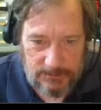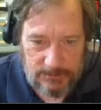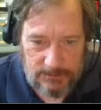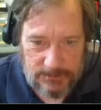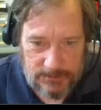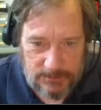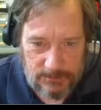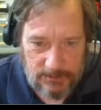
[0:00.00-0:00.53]

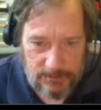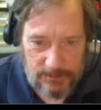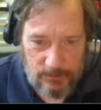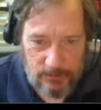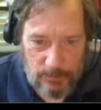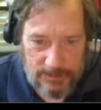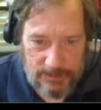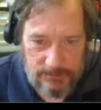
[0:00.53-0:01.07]
But certainly
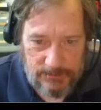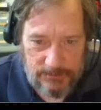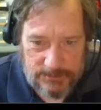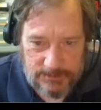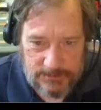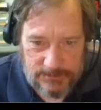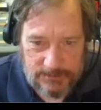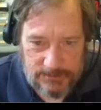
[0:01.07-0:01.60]
weed
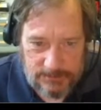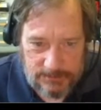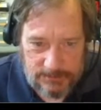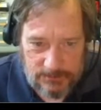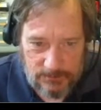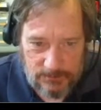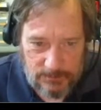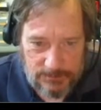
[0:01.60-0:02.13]

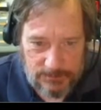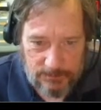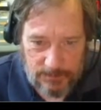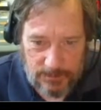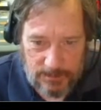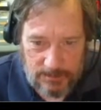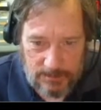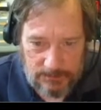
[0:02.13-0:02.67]
resistance was a
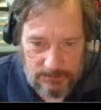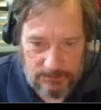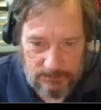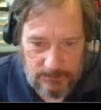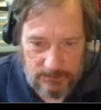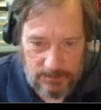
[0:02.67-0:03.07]
problem